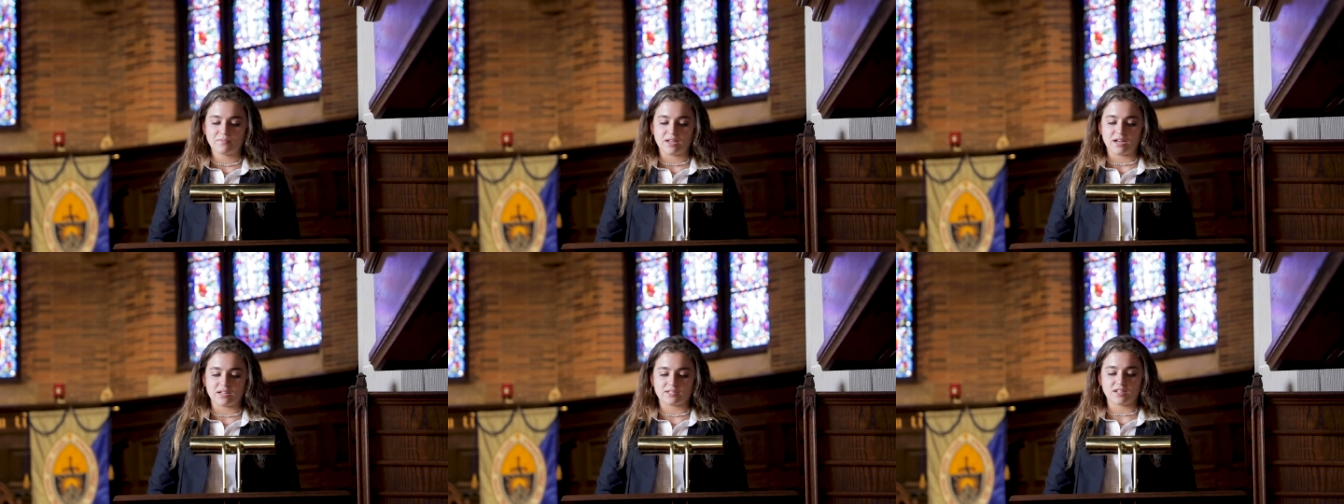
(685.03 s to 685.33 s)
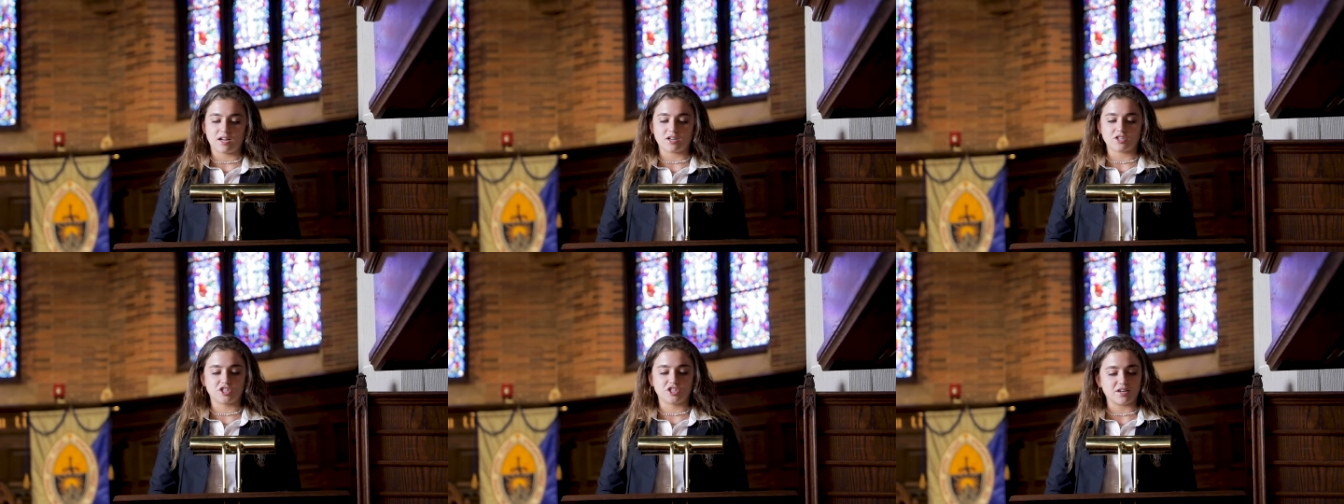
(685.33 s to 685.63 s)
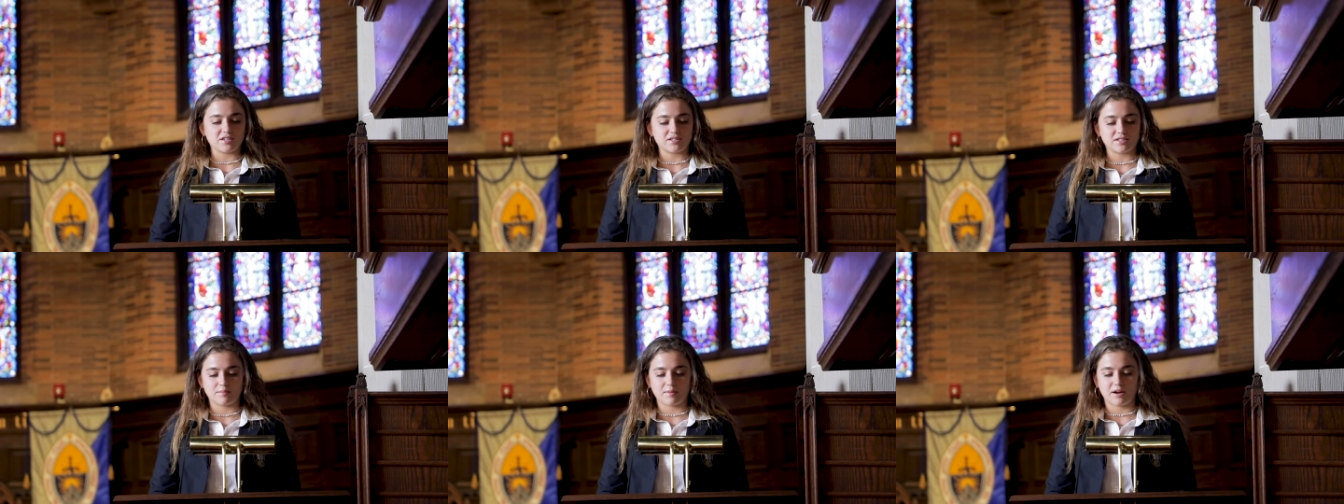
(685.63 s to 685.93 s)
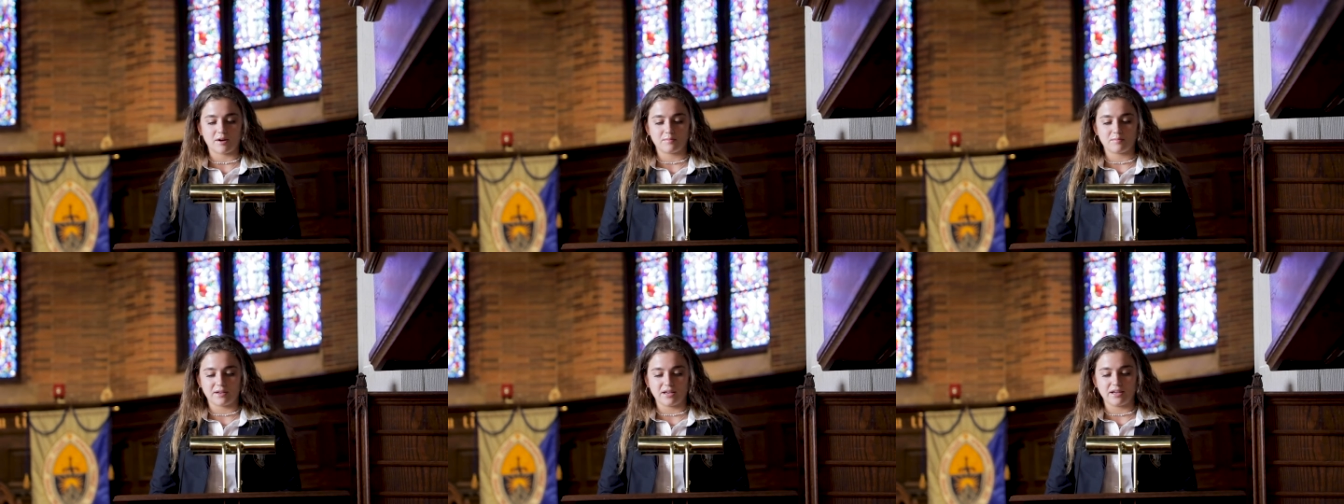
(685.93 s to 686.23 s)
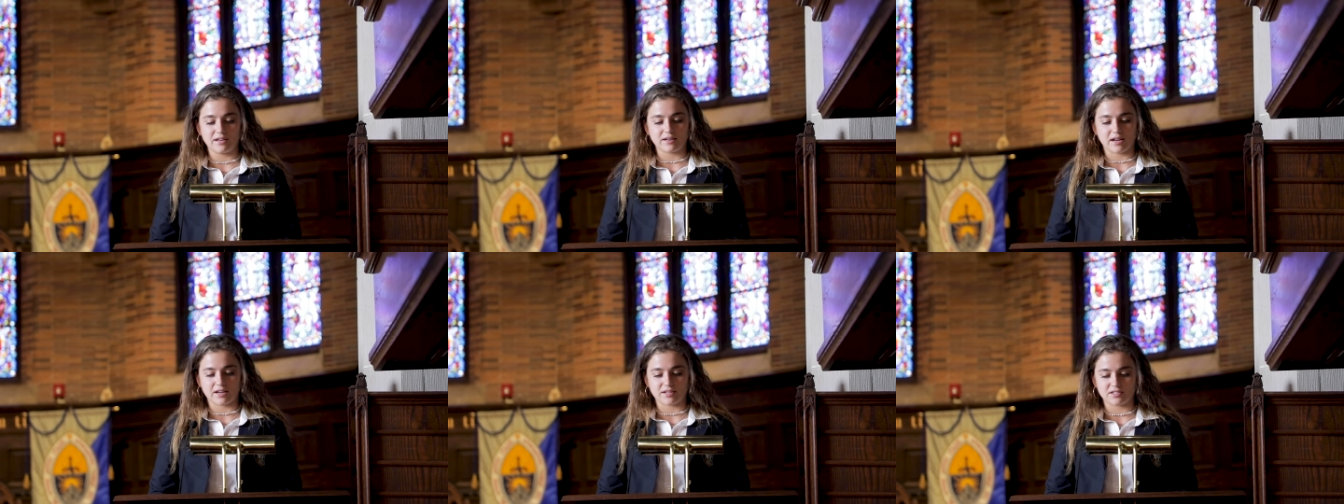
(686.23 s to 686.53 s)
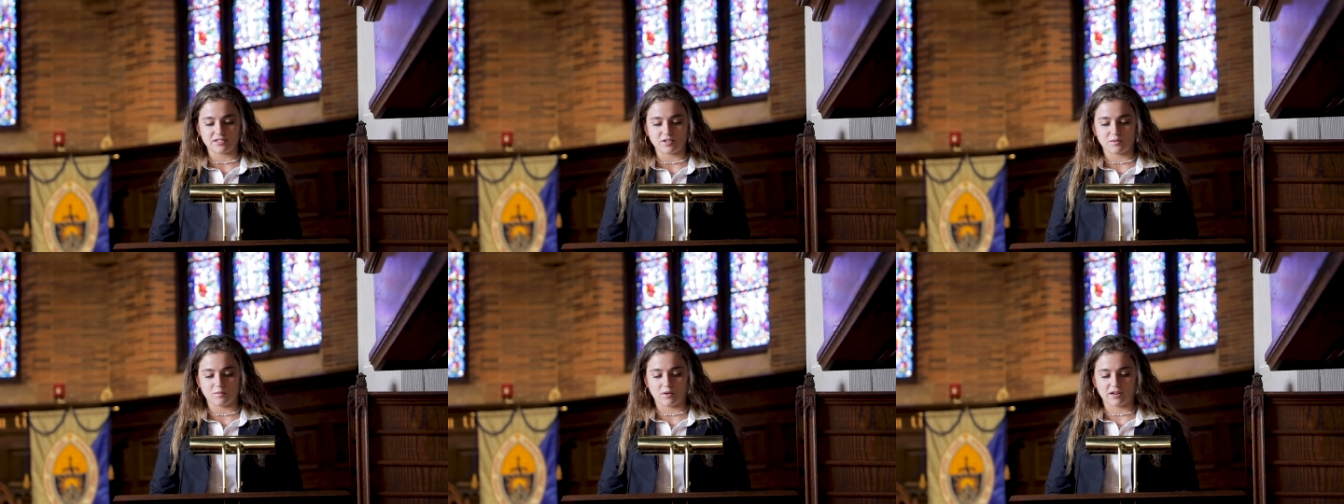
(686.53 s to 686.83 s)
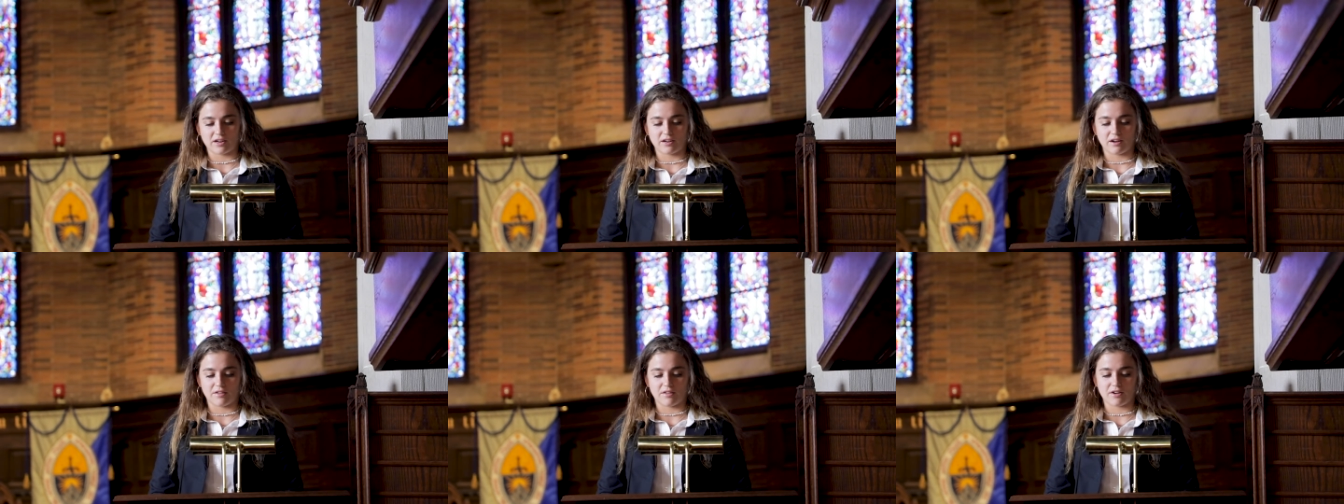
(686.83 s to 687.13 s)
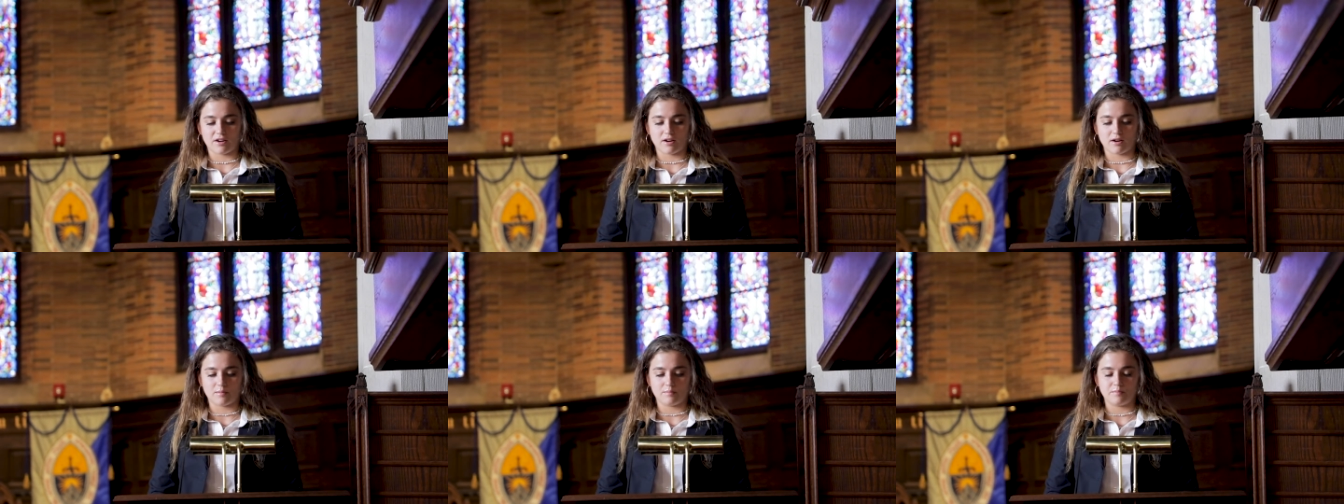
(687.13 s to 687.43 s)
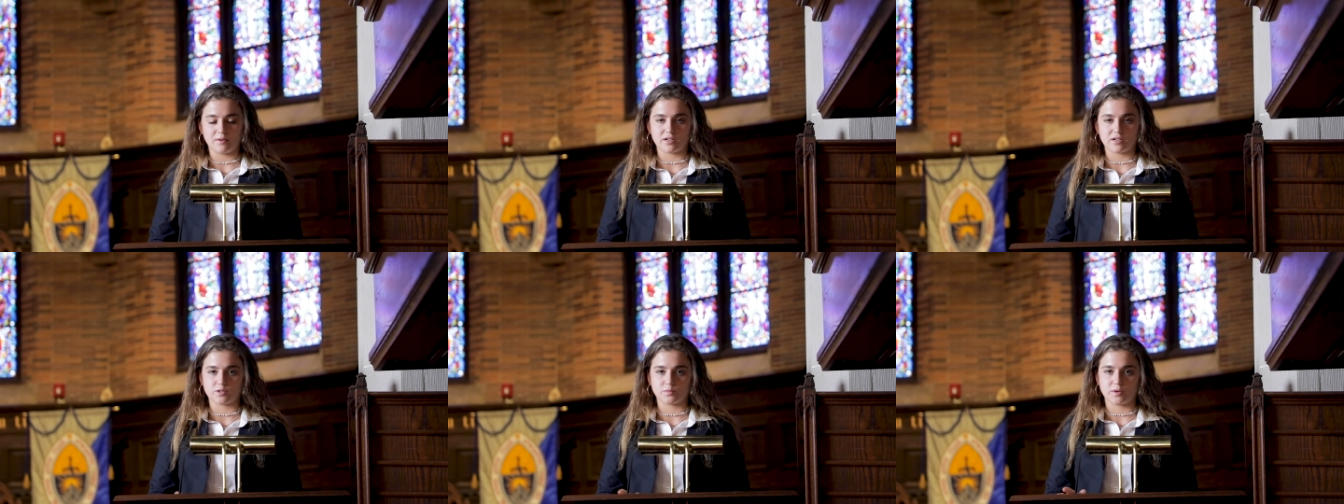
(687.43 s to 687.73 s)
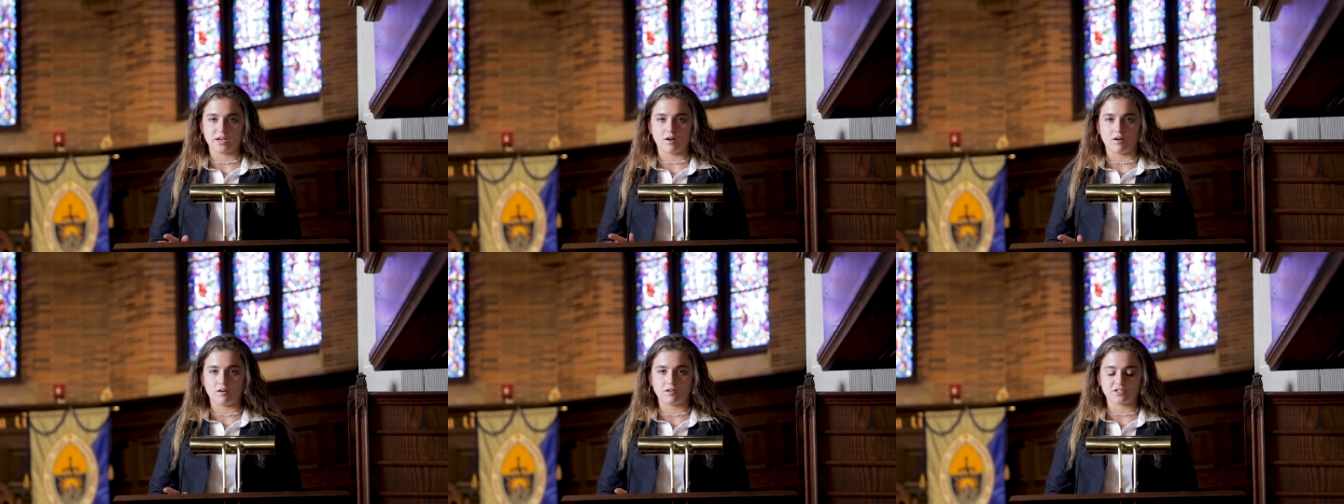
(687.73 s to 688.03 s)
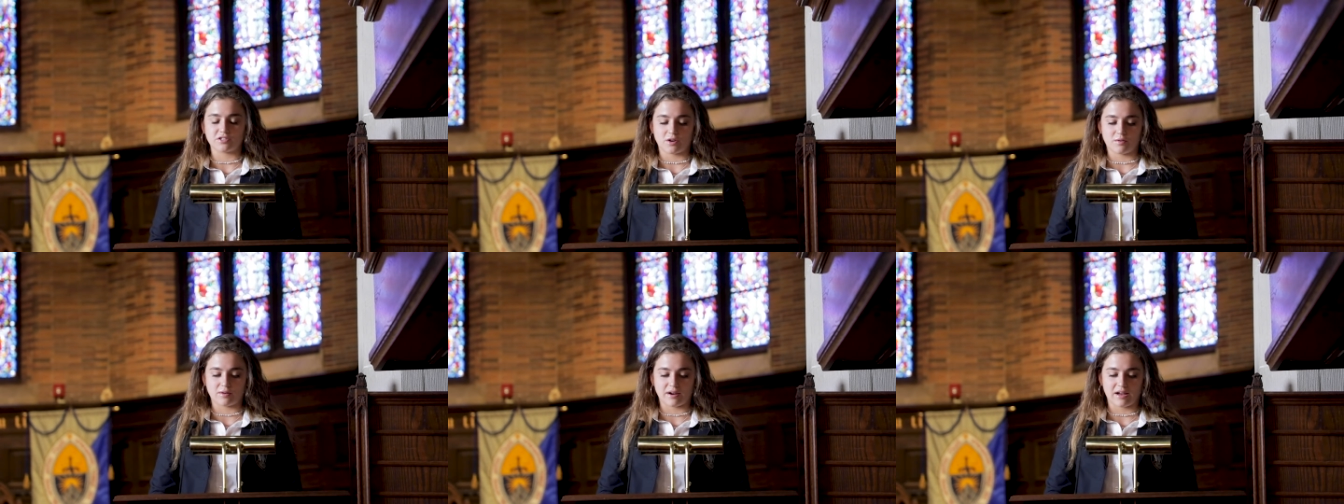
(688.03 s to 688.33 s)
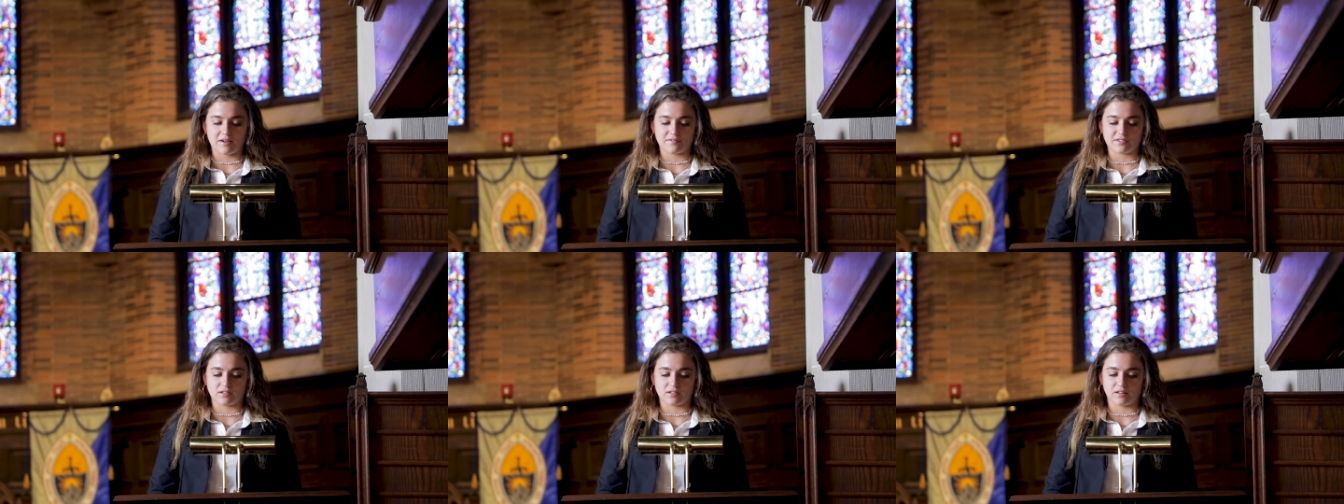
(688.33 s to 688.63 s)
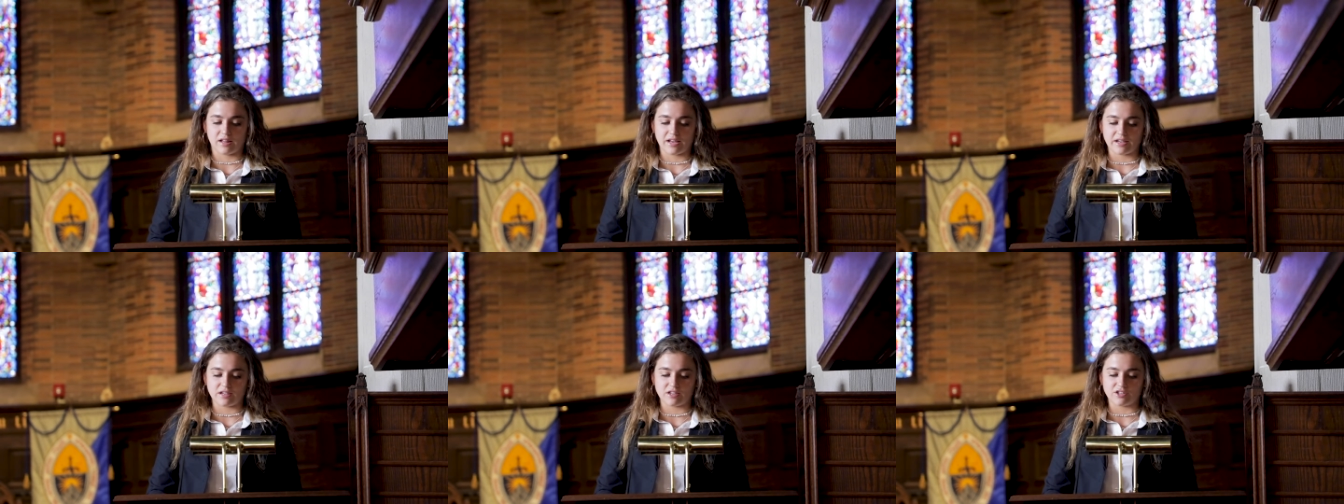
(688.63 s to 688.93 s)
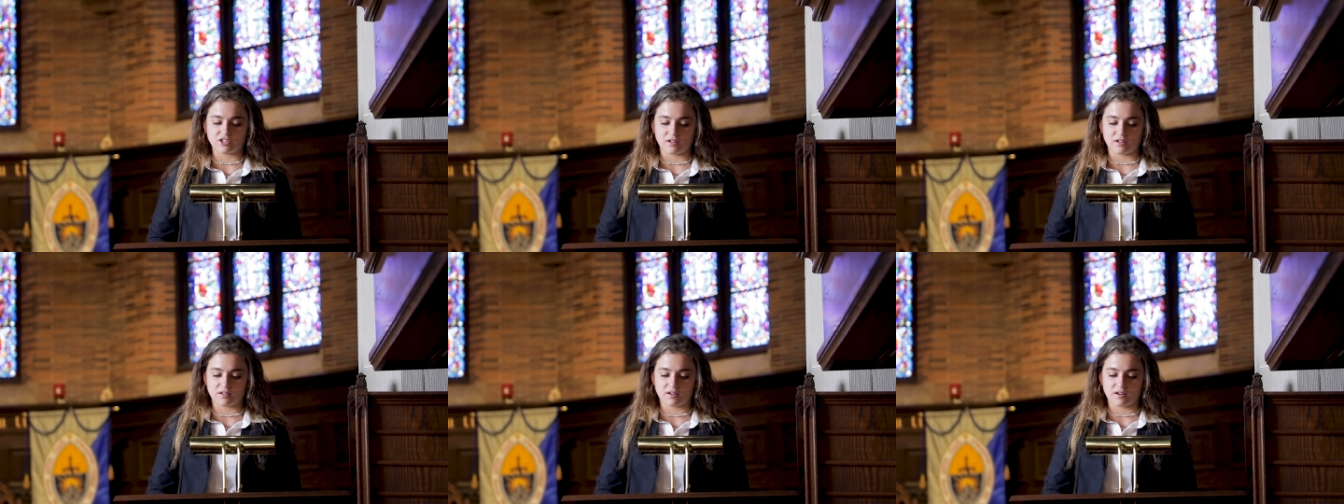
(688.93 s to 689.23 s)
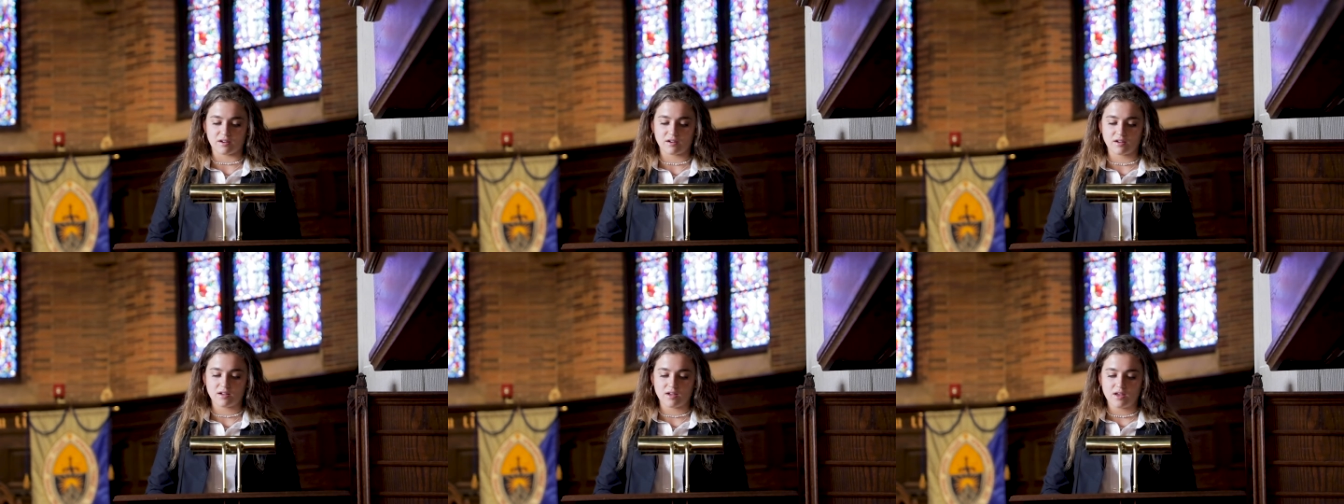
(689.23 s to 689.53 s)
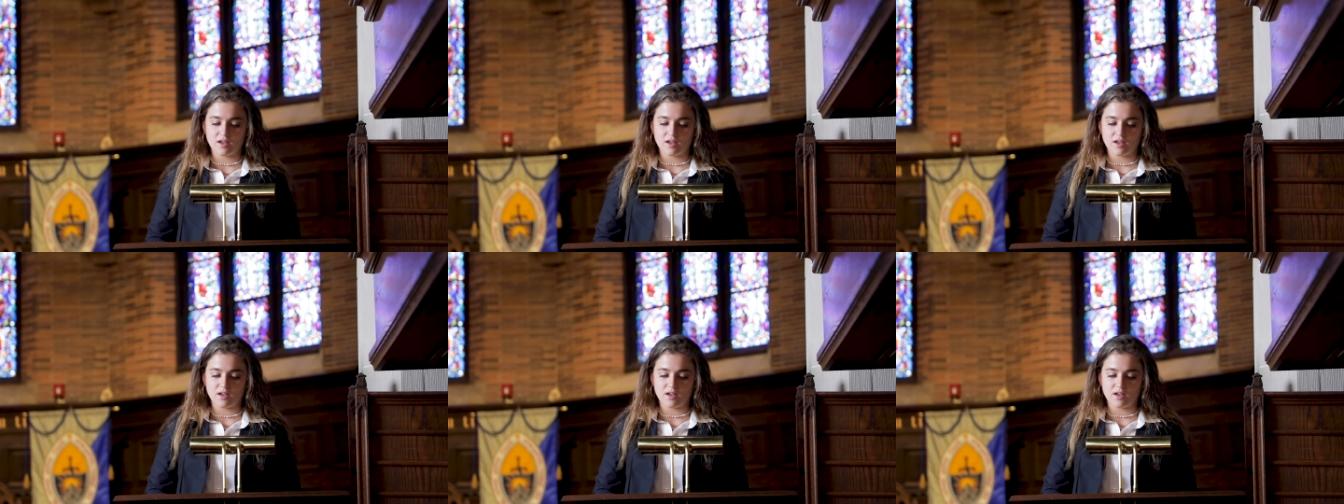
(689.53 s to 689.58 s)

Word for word: It's not just about being nice to one another because we all don't have to like each other,